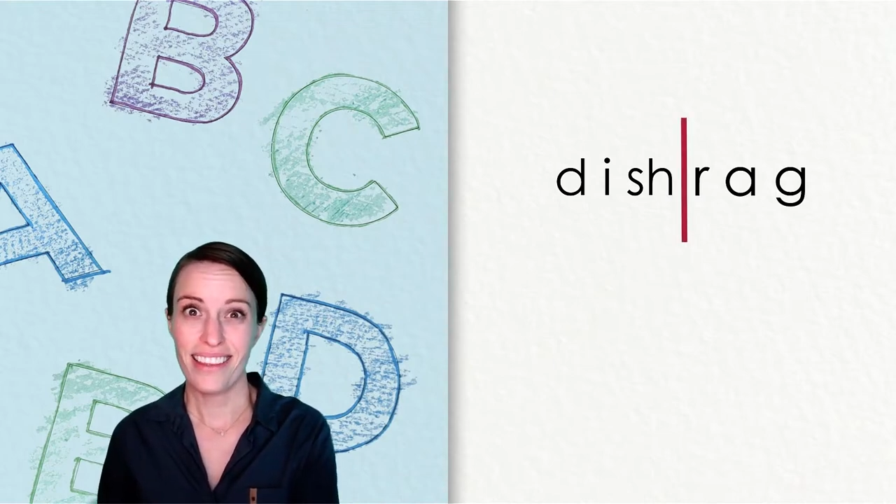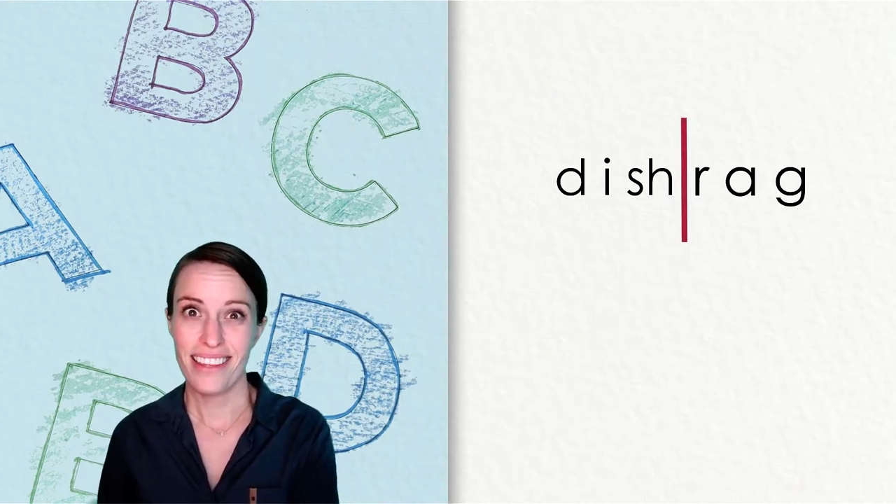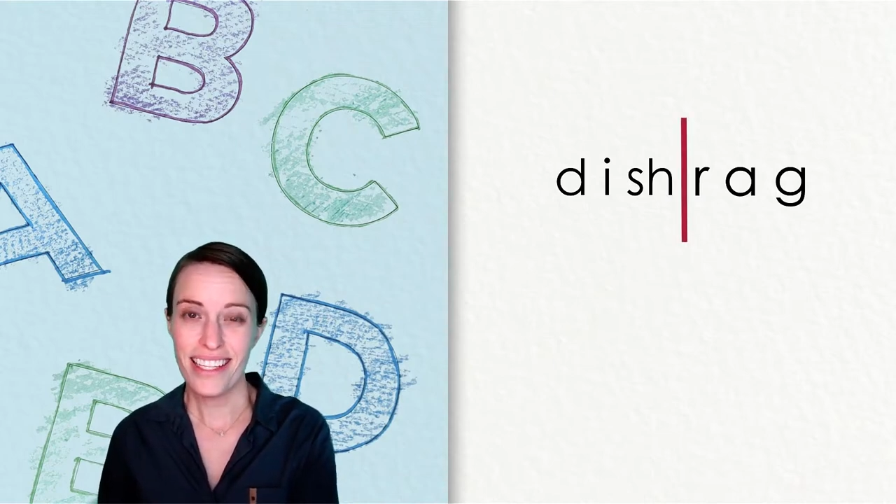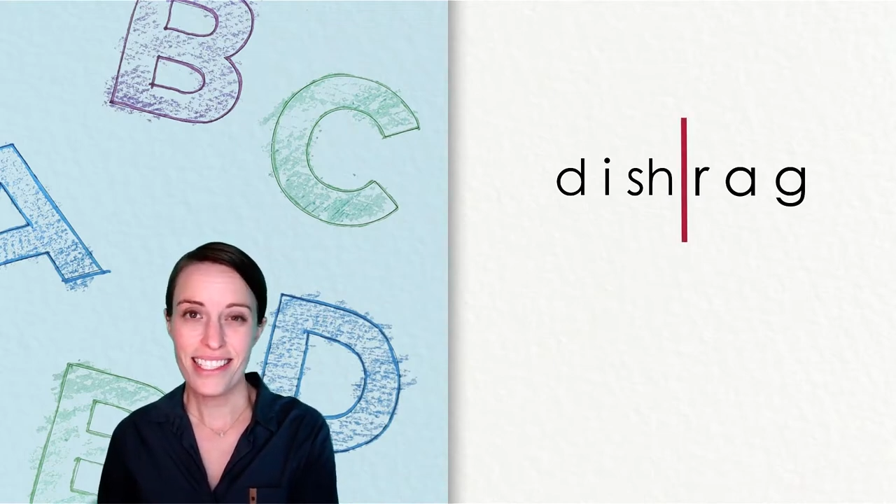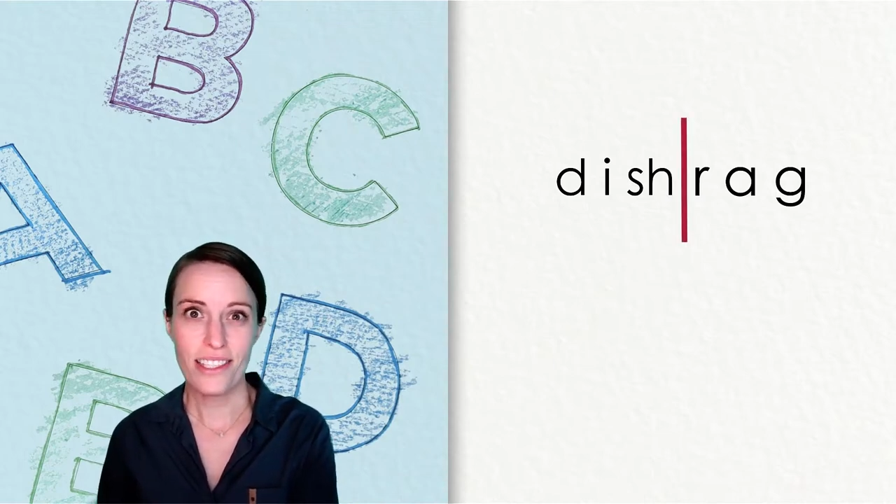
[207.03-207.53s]

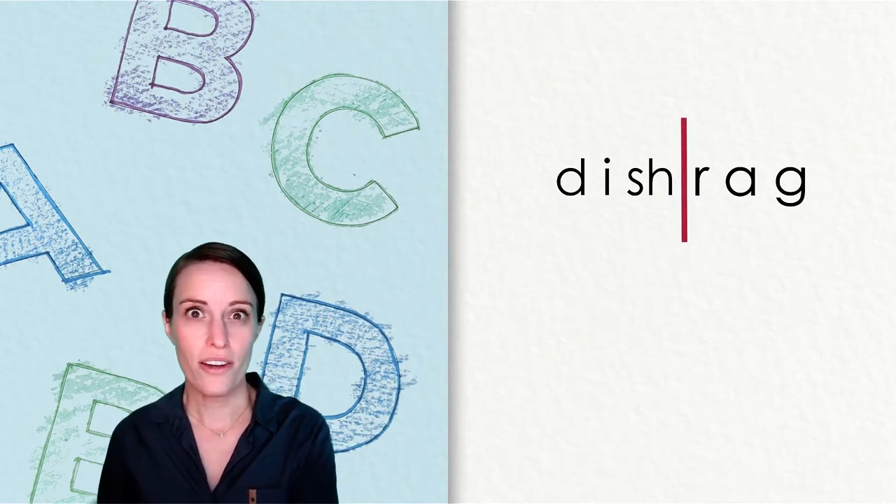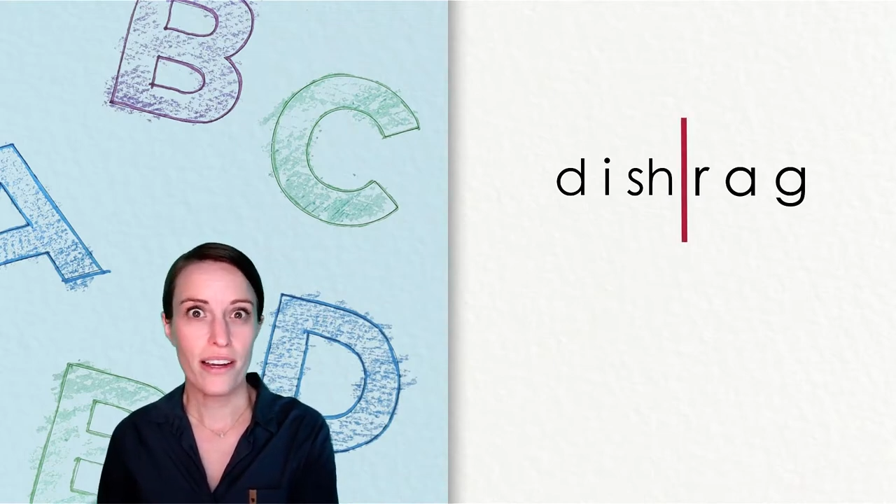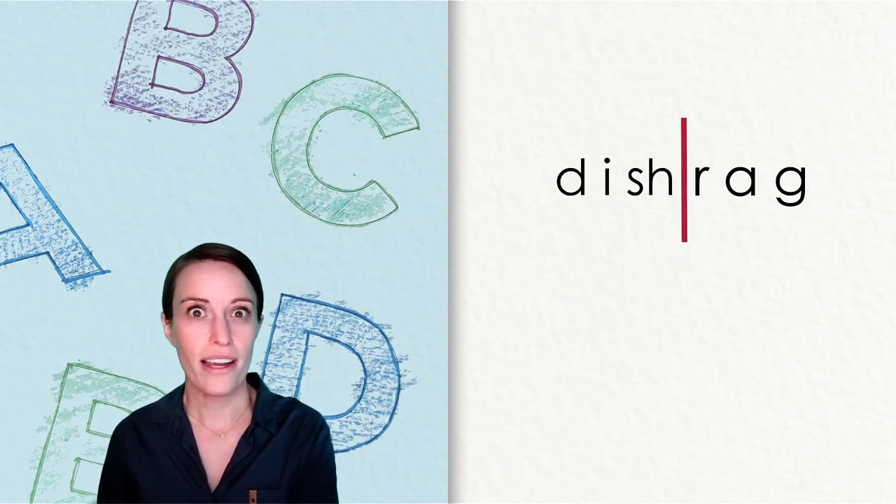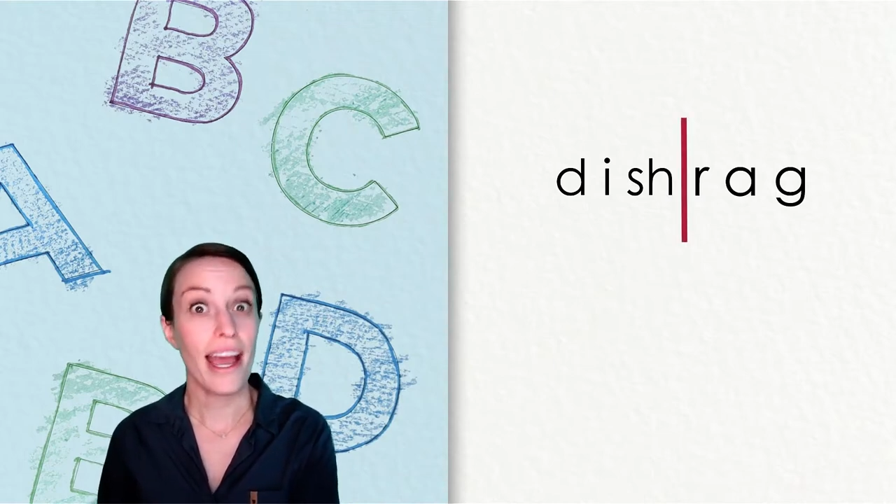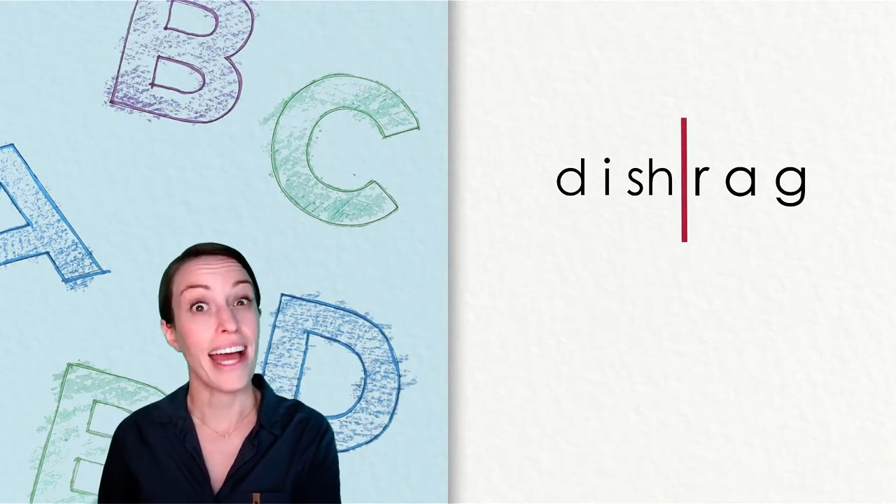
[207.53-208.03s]
Let's
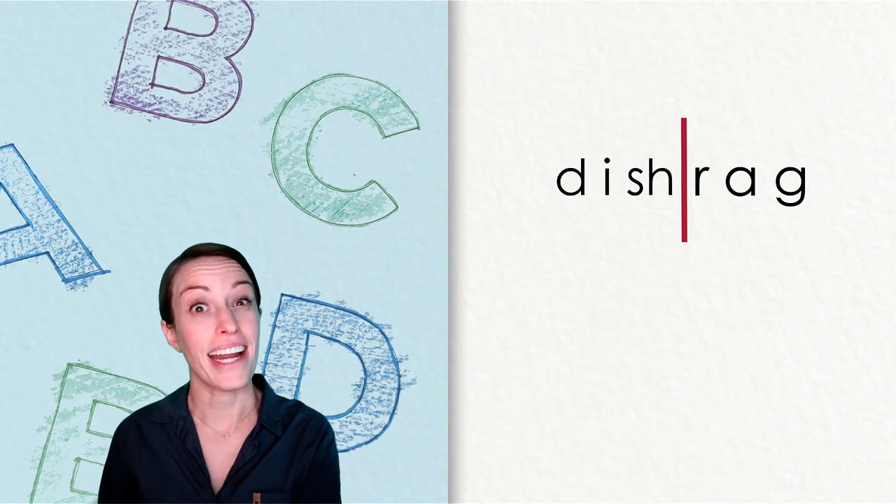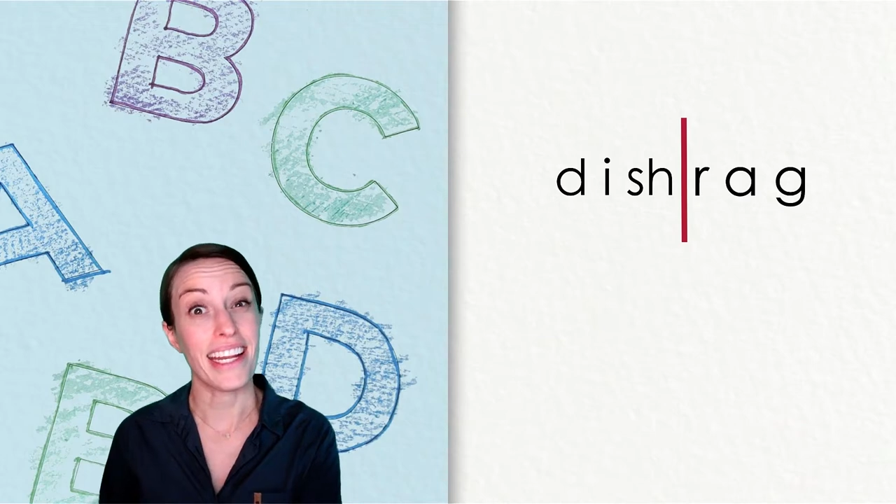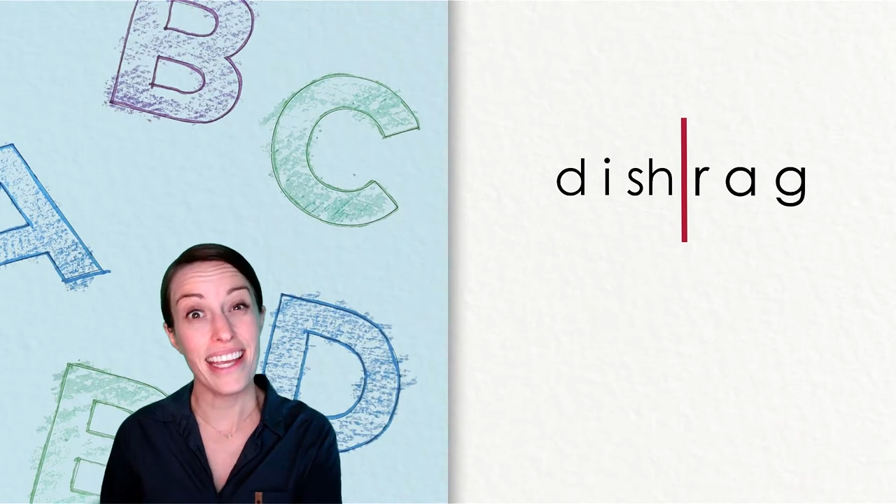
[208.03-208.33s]
look at